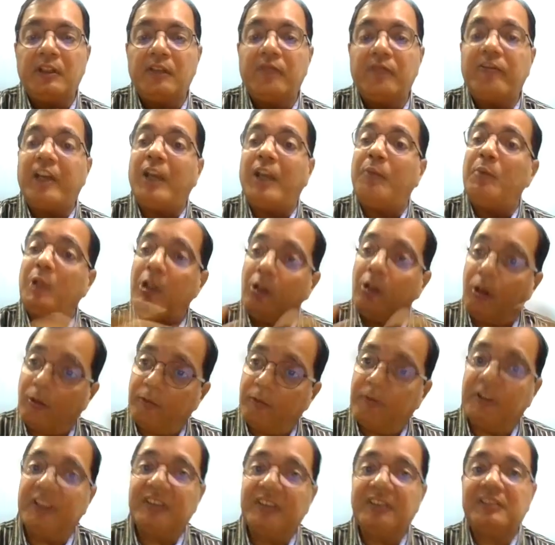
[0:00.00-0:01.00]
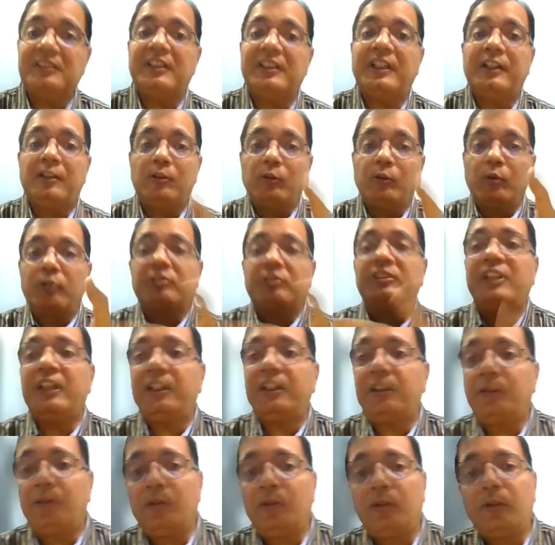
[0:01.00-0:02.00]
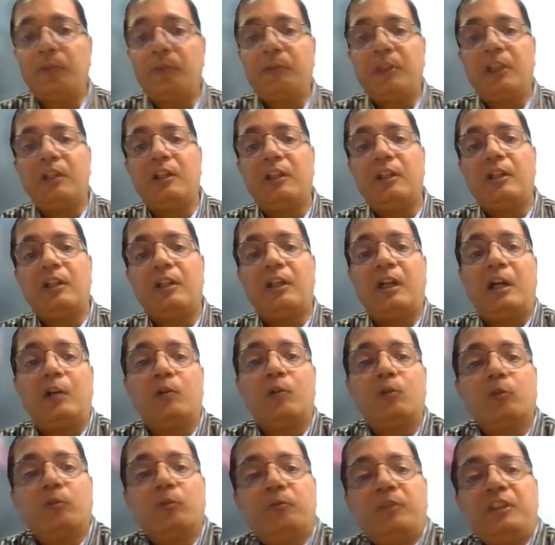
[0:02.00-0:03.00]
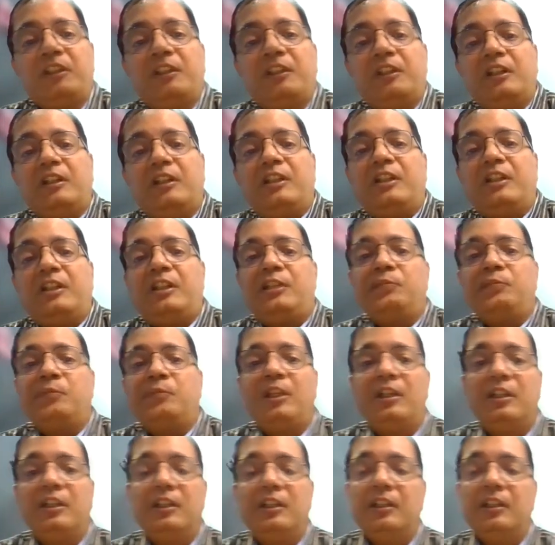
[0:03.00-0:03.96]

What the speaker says: Family office that looks at, how do we really